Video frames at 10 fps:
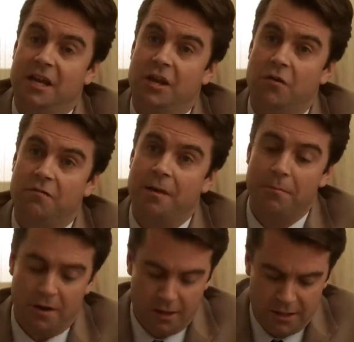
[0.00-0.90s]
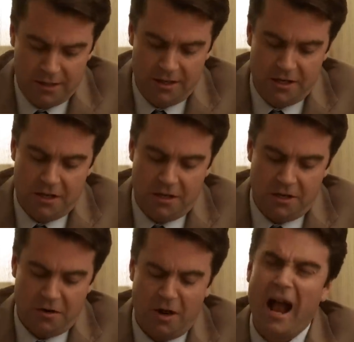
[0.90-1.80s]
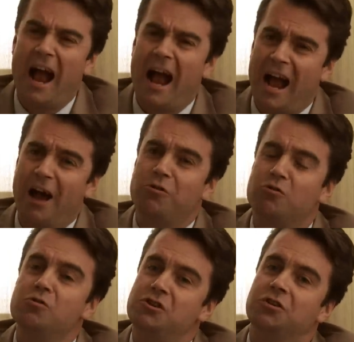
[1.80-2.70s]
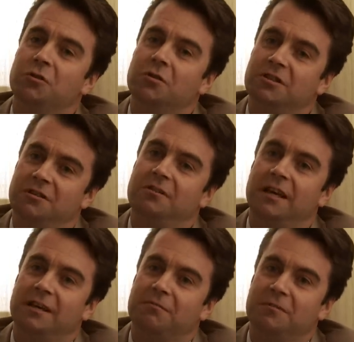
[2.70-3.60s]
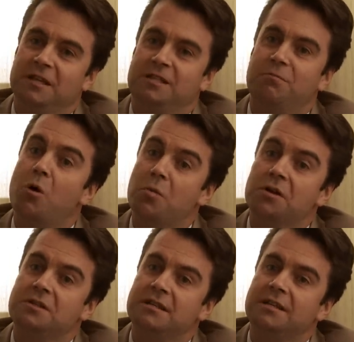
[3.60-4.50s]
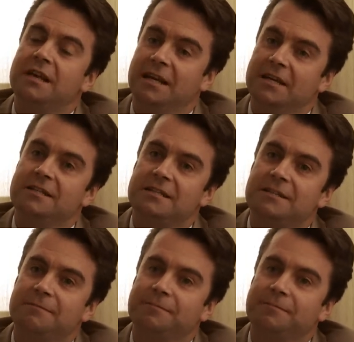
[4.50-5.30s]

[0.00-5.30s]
in November. How crucial do you think this moment is?